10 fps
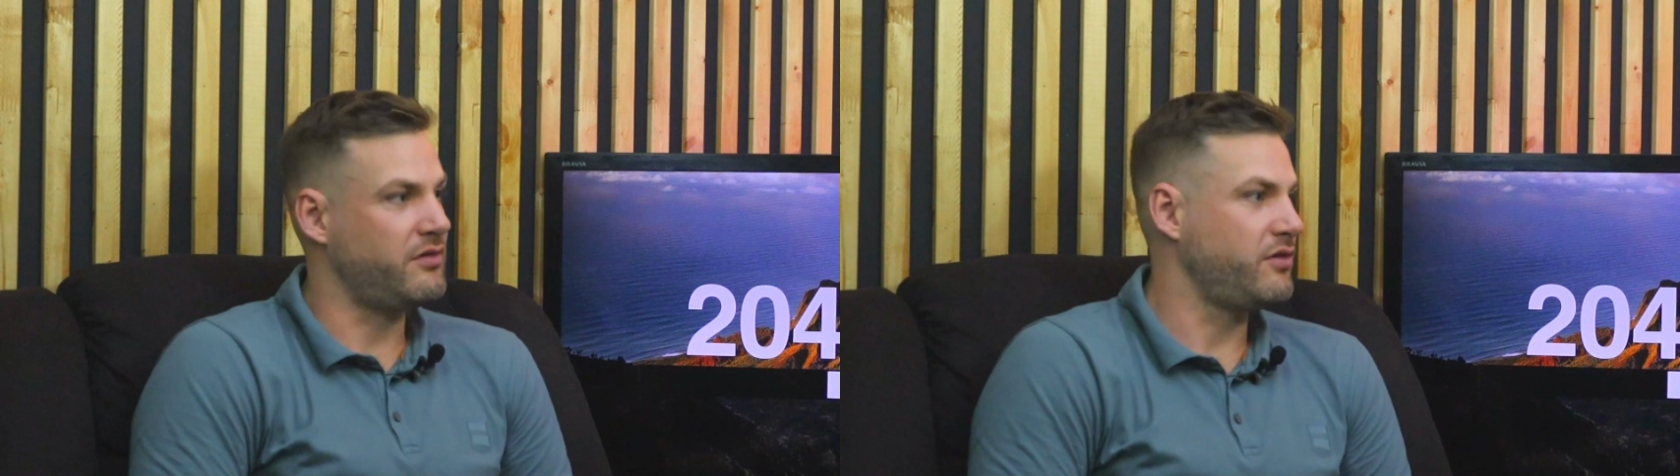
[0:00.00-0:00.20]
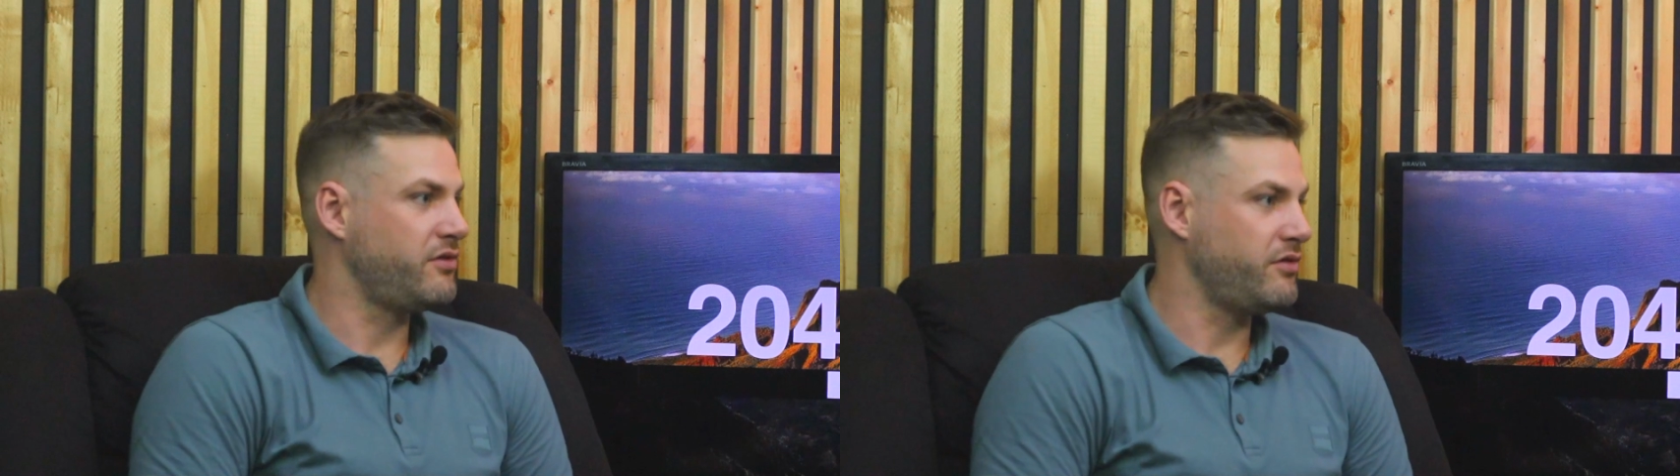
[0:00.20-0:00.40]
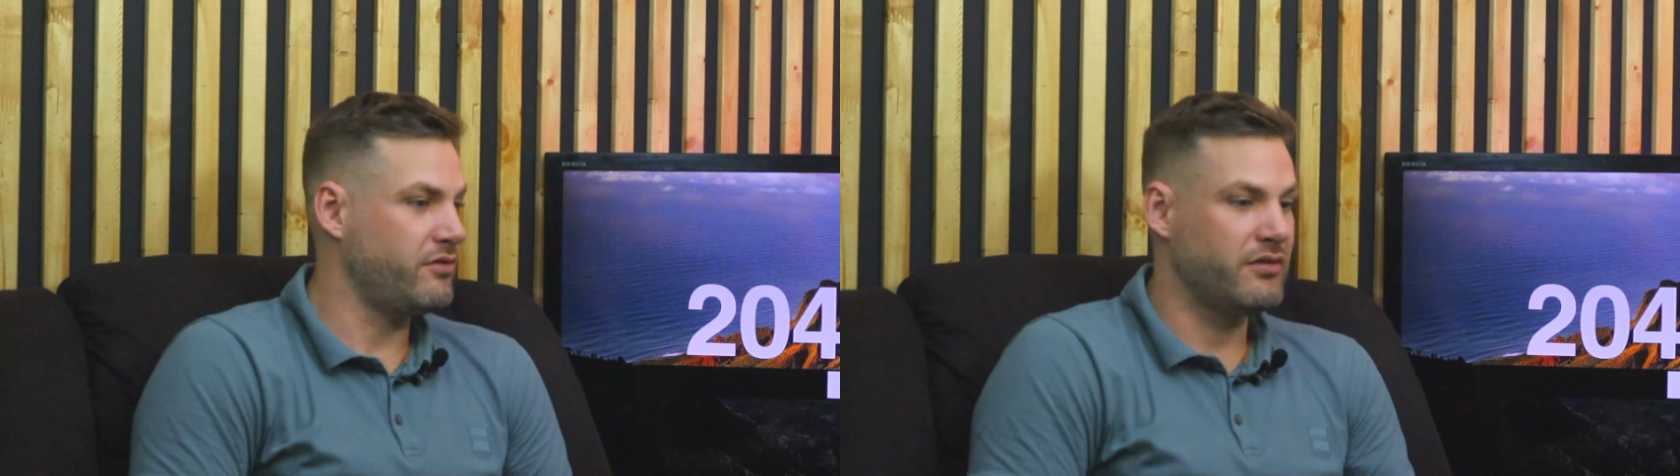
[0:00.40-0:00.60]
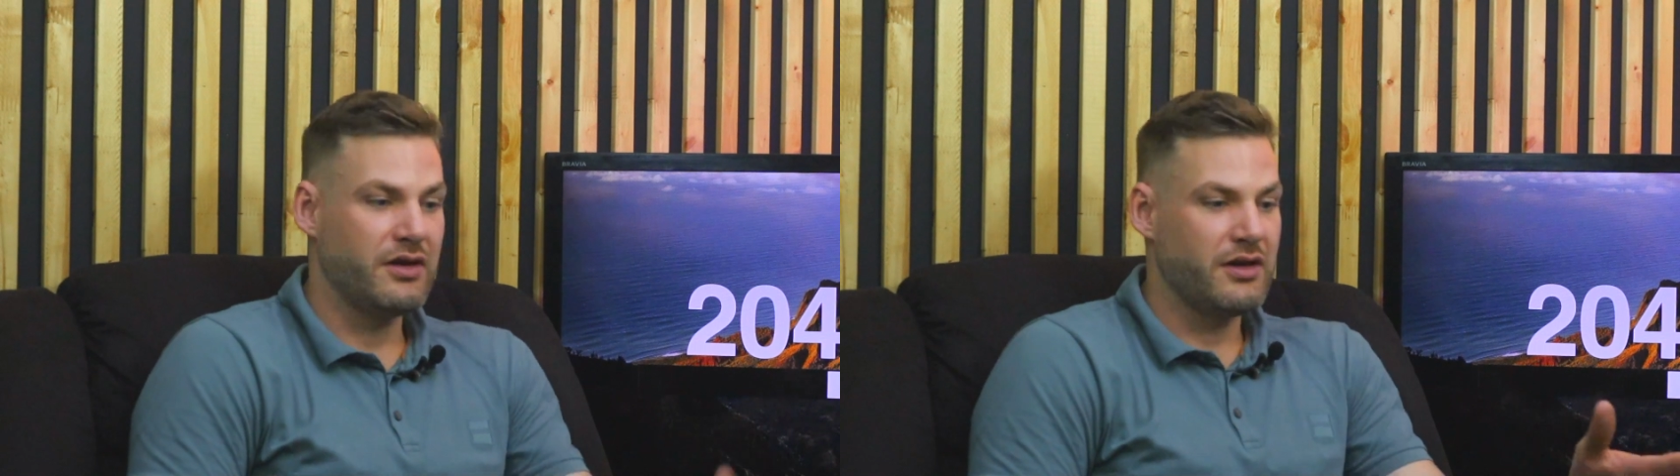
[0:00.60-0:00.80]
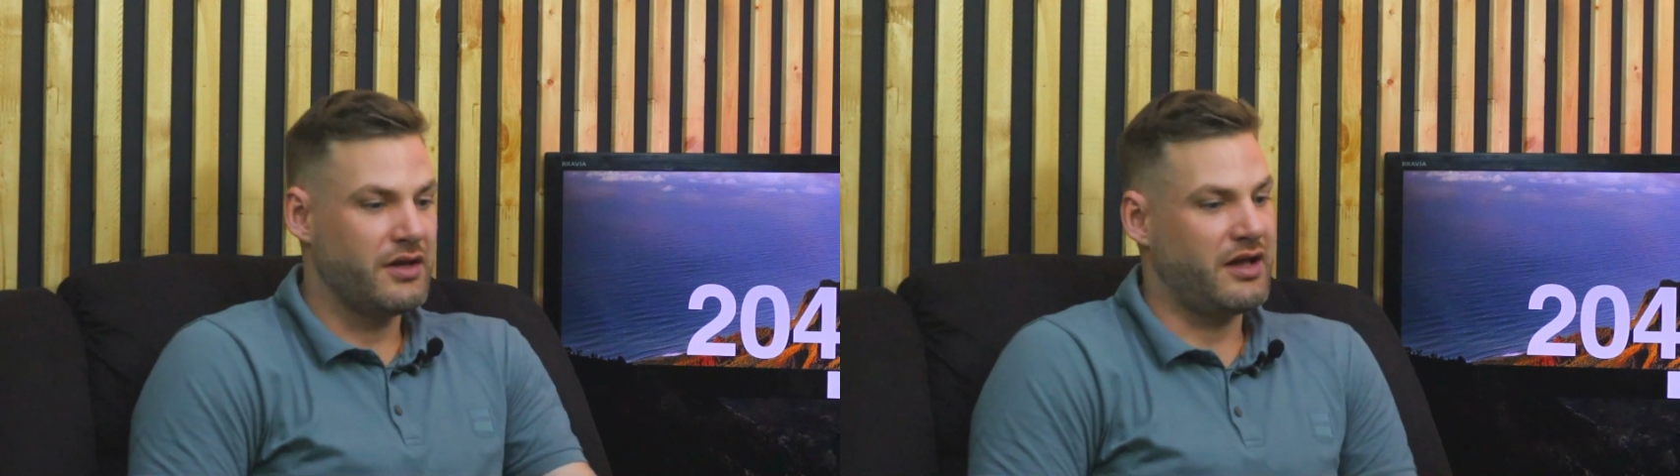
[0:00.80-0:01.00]
They'll do
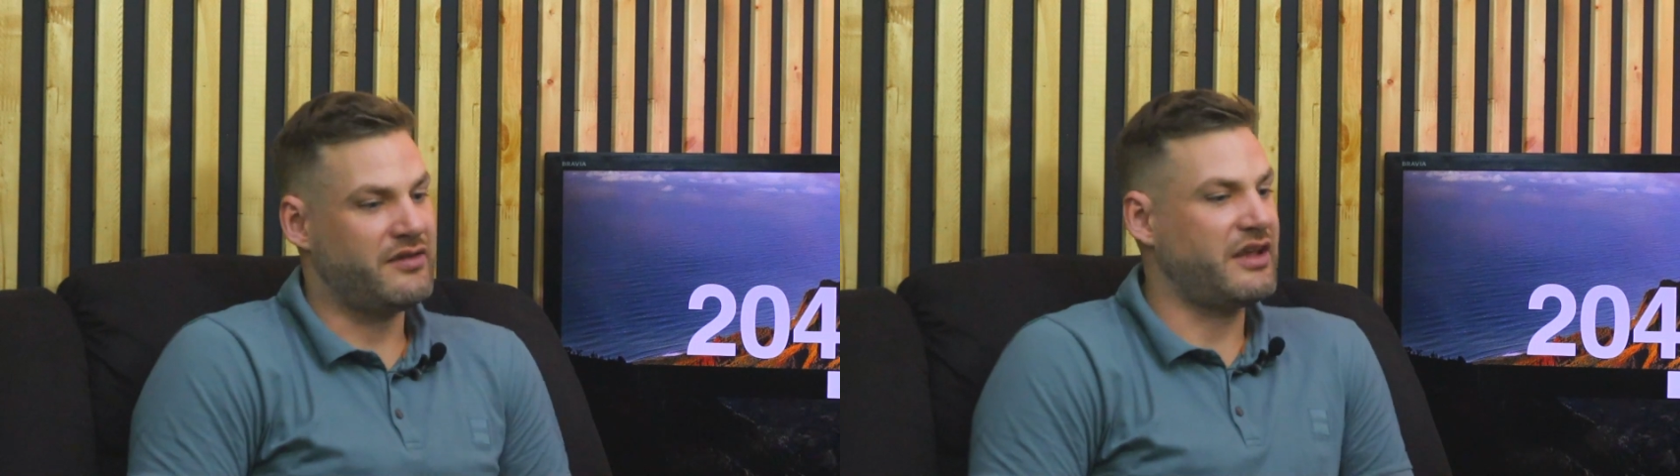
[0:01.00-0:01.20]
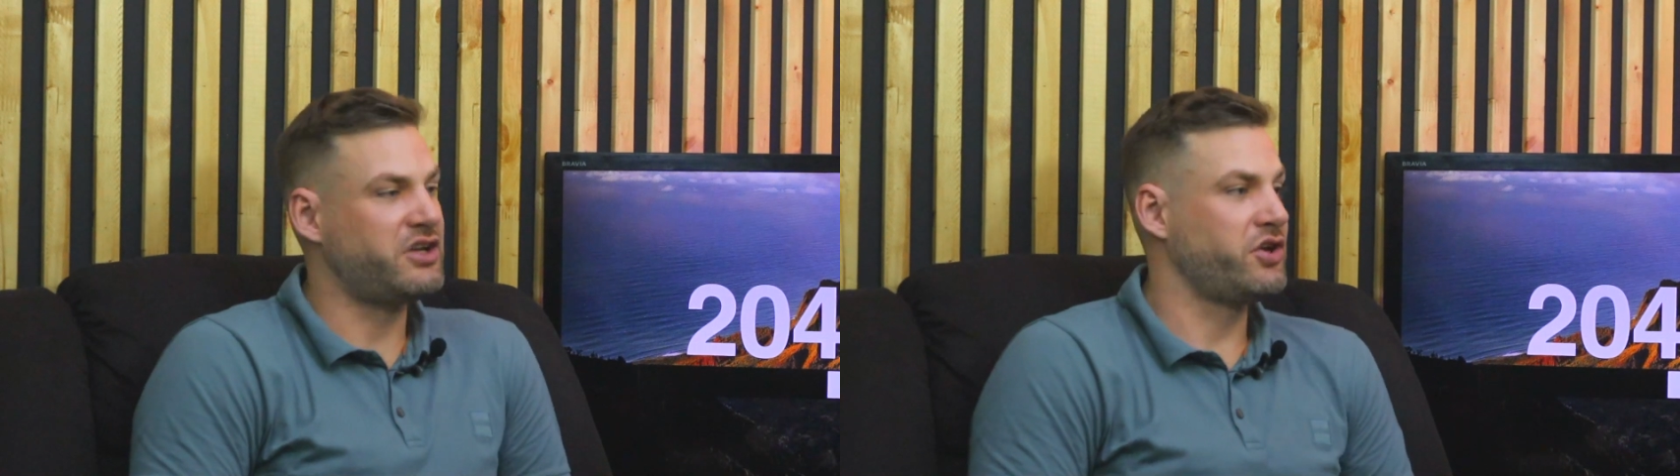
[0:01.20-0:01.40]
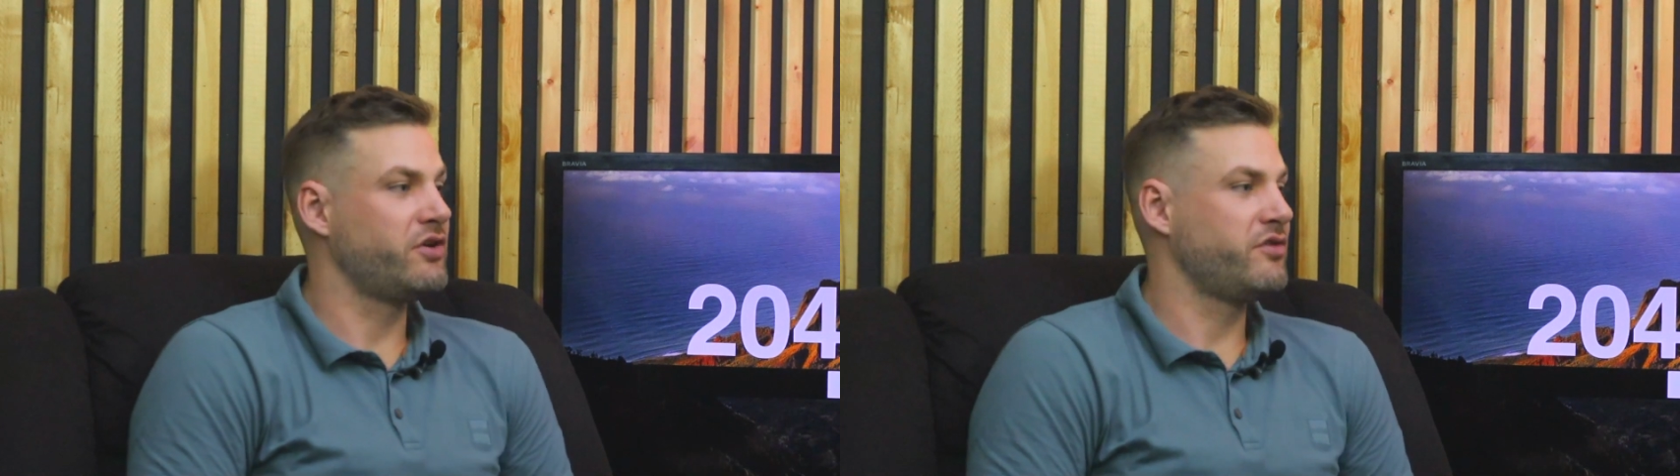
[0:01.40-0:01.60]
a session or